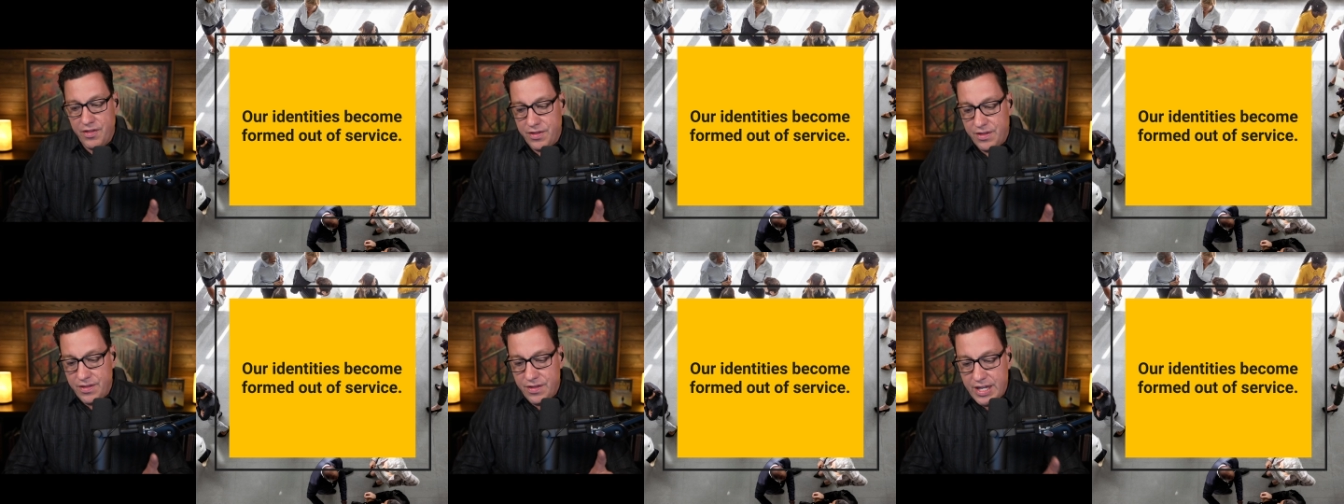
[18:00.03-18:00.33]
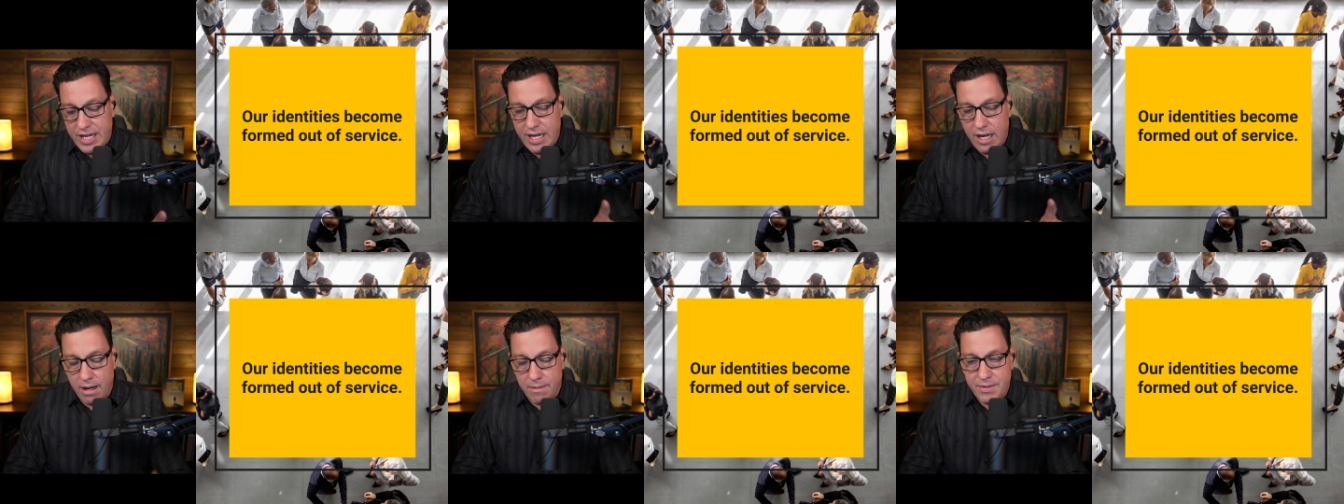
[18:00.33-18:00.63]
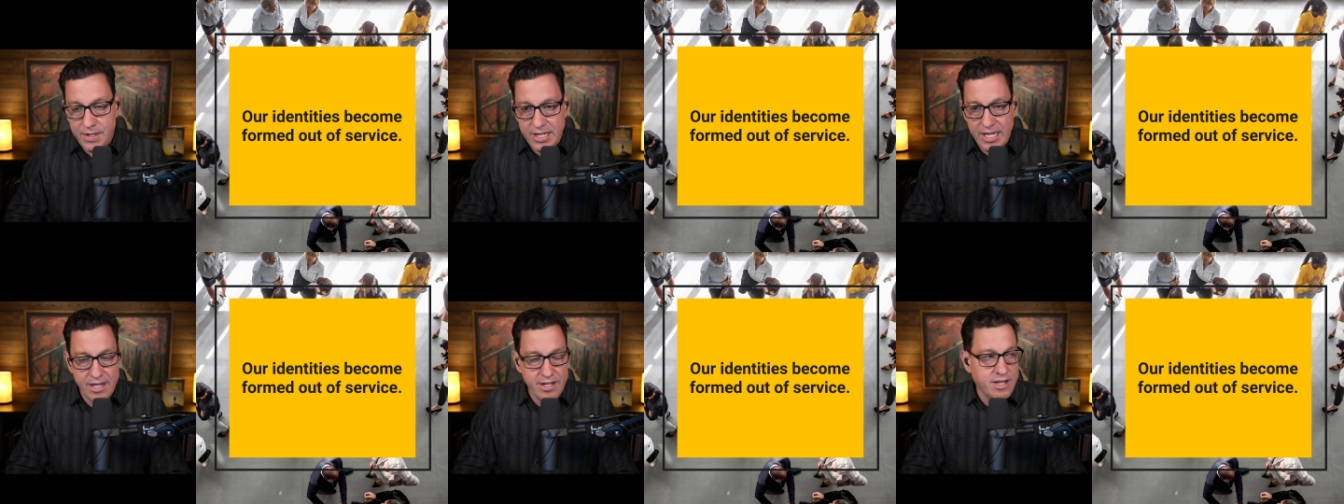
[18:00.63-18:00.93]
the
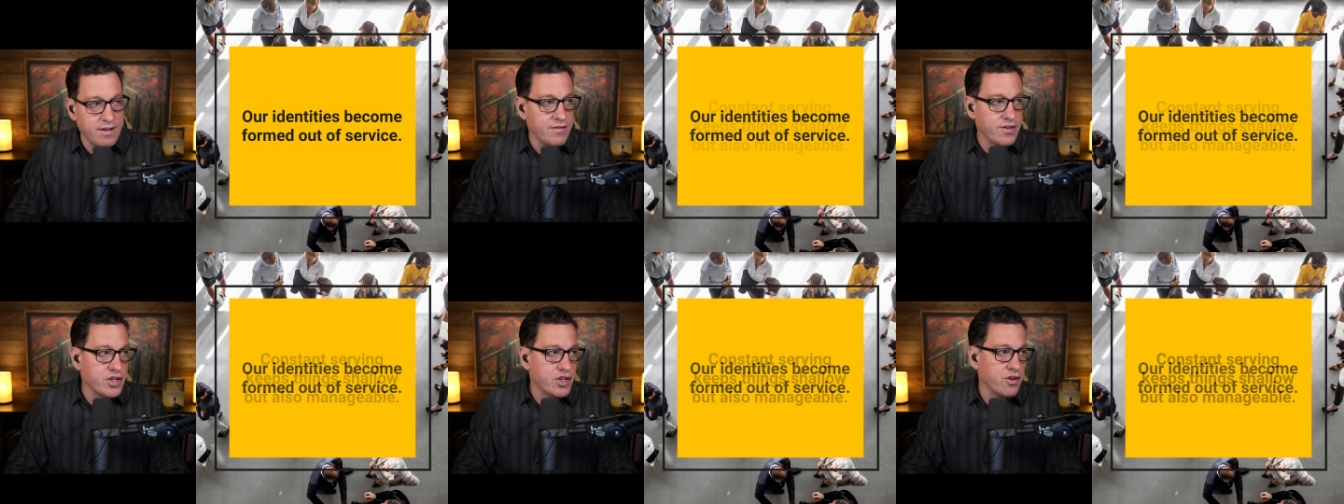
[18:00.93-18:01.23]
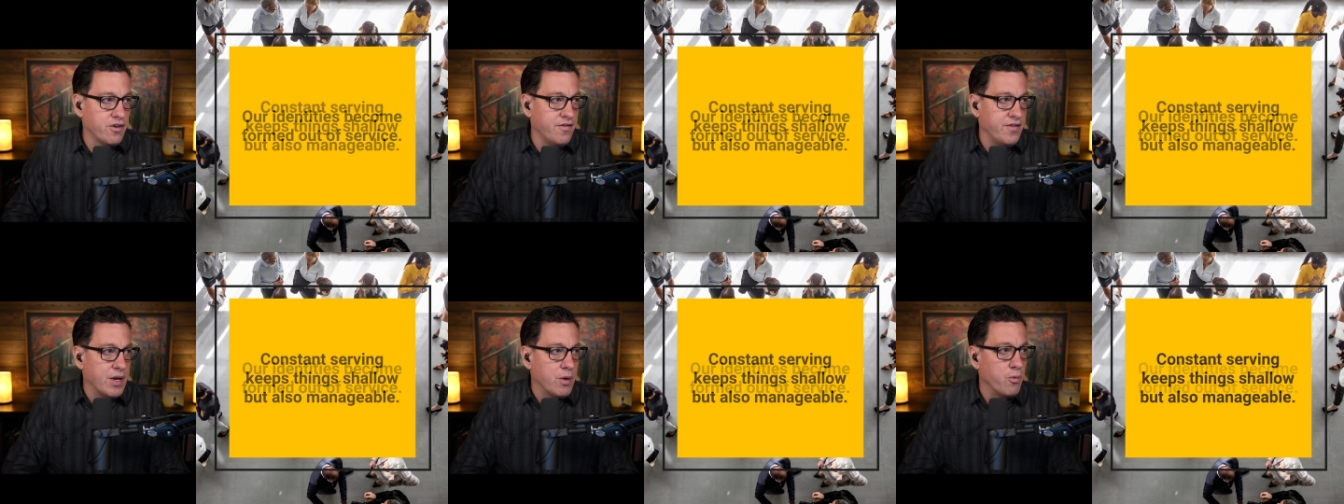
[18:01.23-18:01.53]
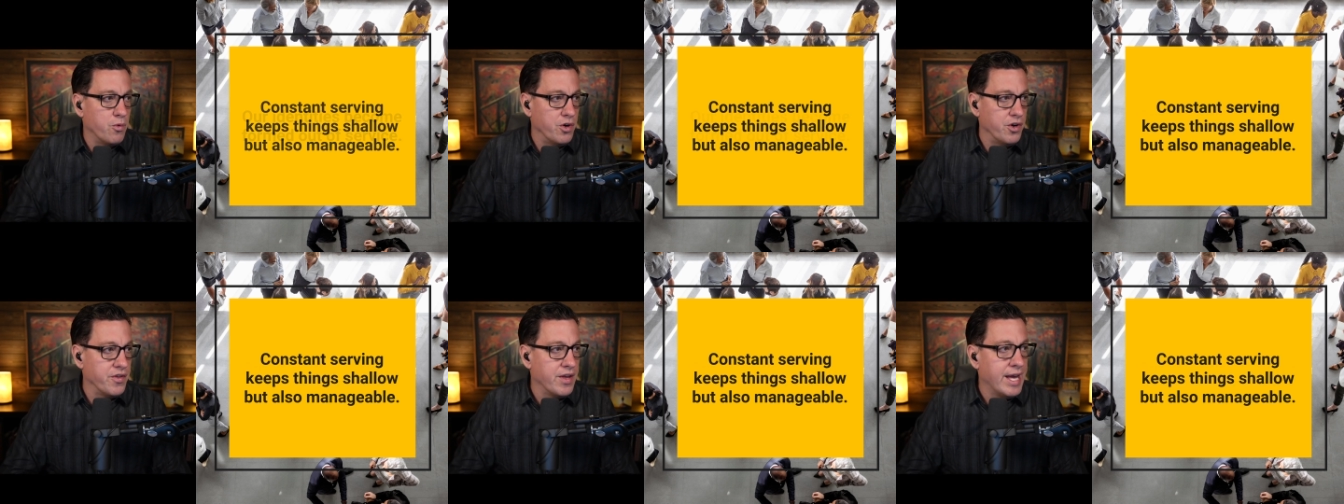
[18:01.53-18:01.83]
obsessive serving
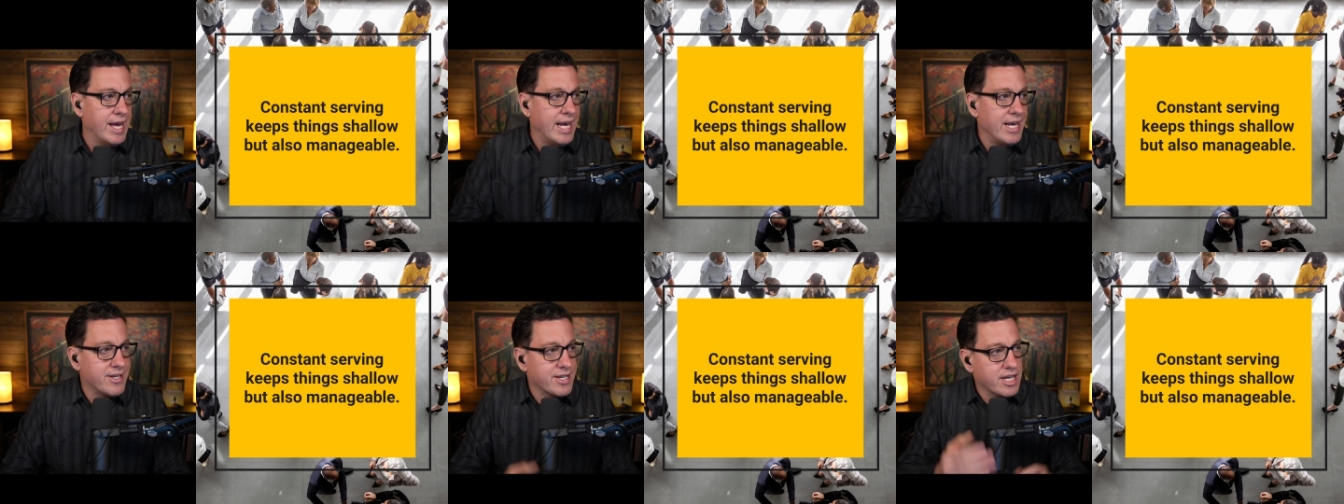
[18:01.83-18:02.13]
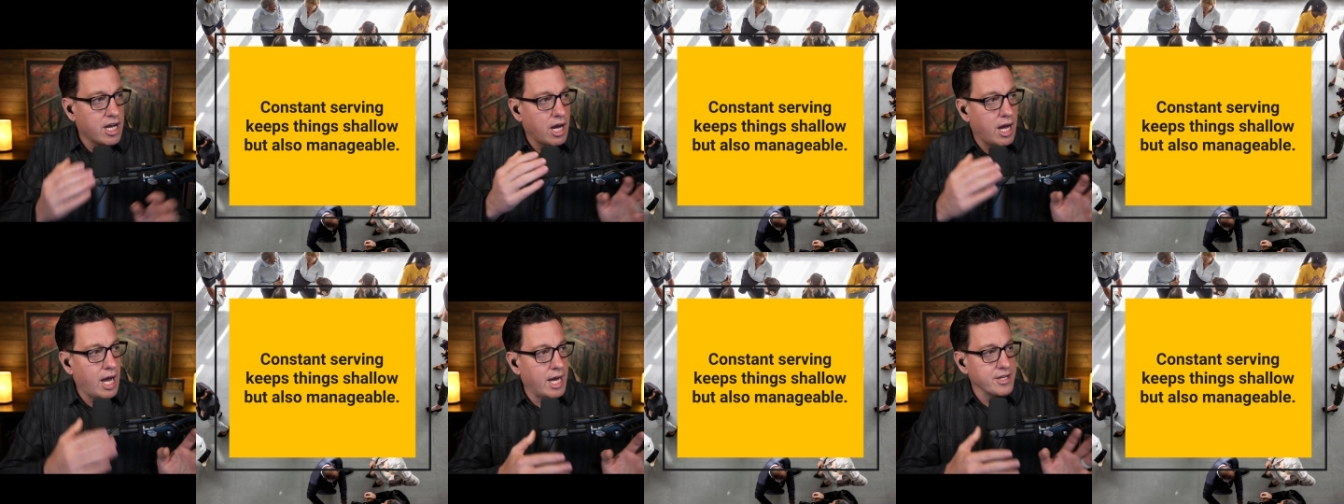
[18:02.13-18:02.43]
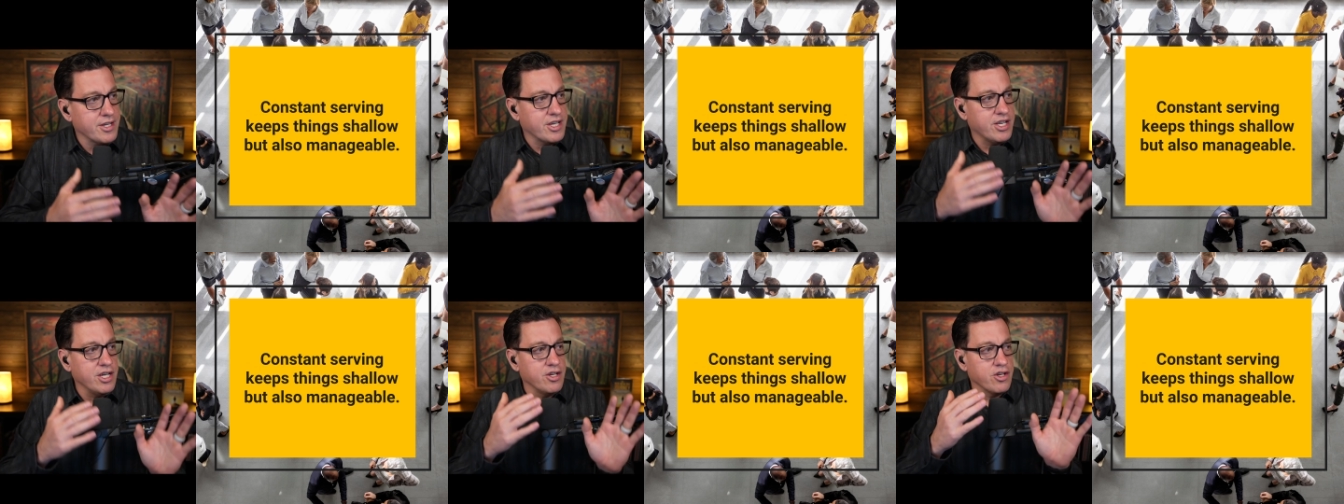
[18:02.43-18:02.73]
world is
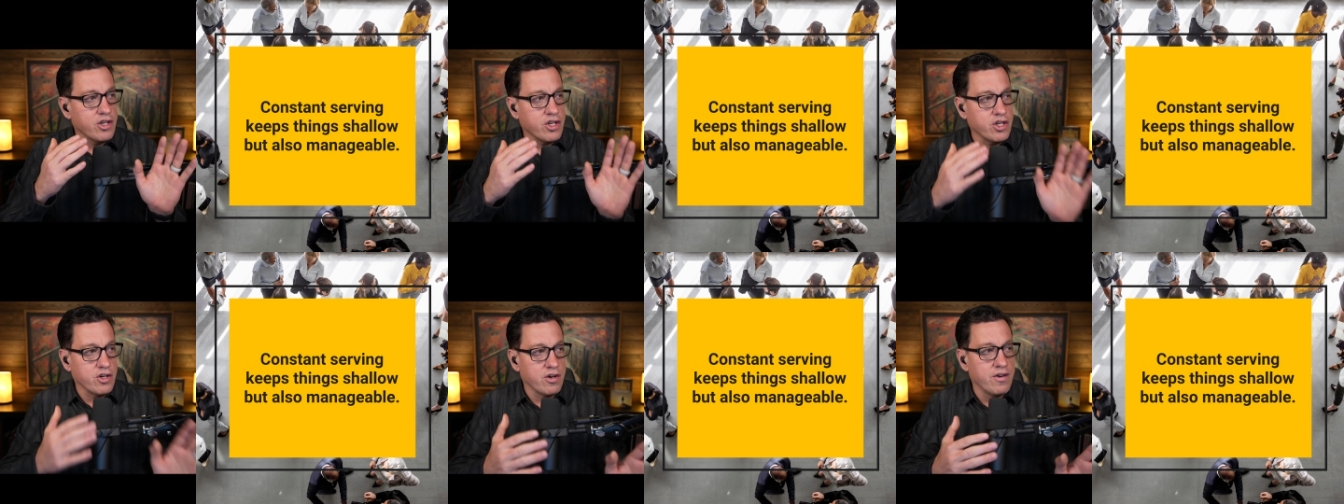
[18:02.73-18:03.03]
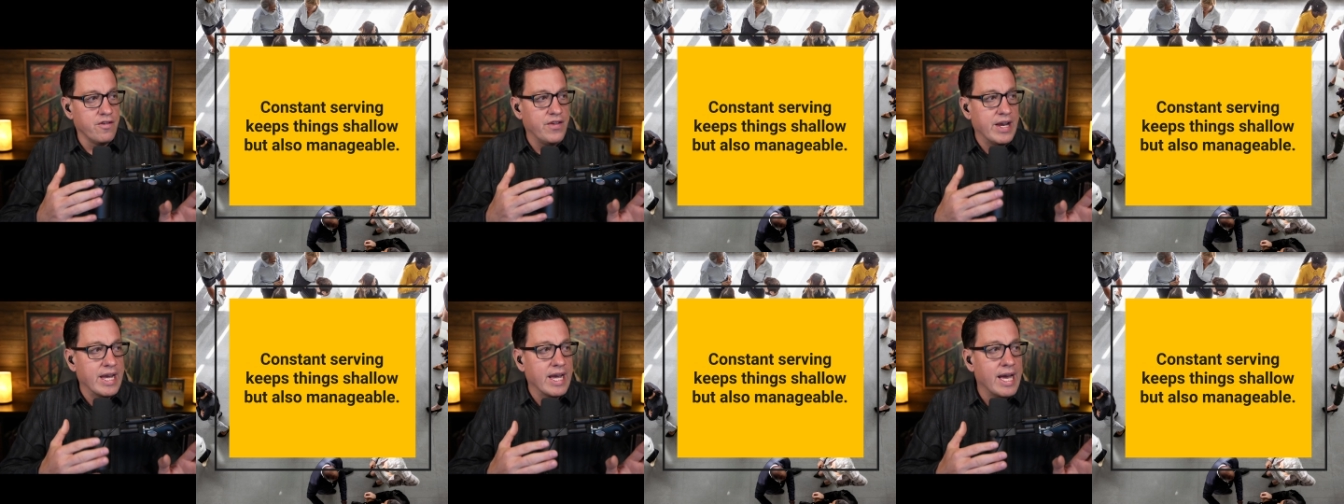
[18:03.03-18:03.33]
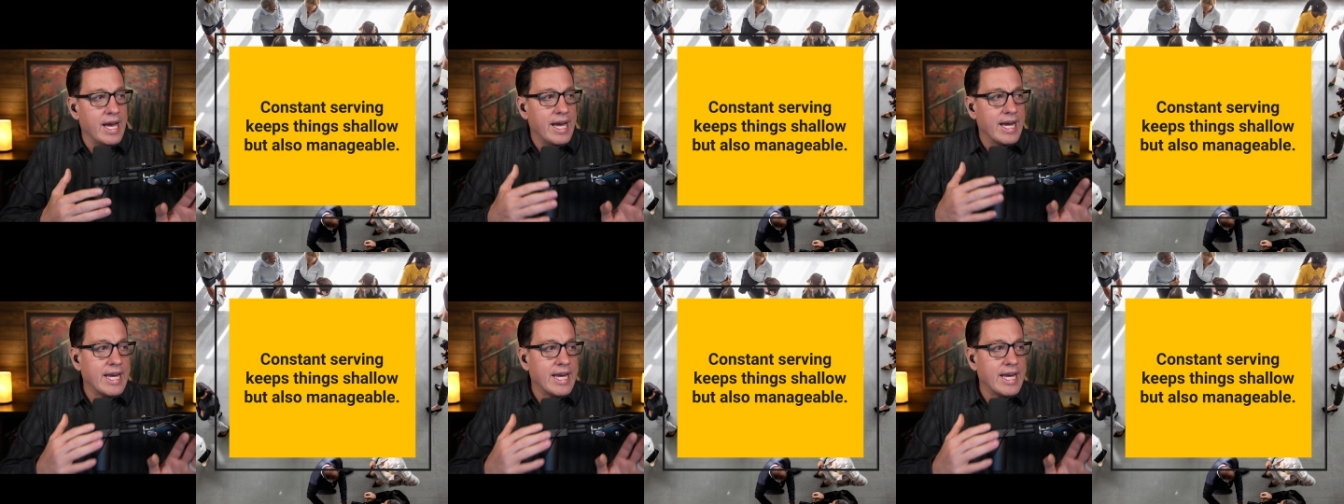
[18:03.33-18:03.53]
constant serving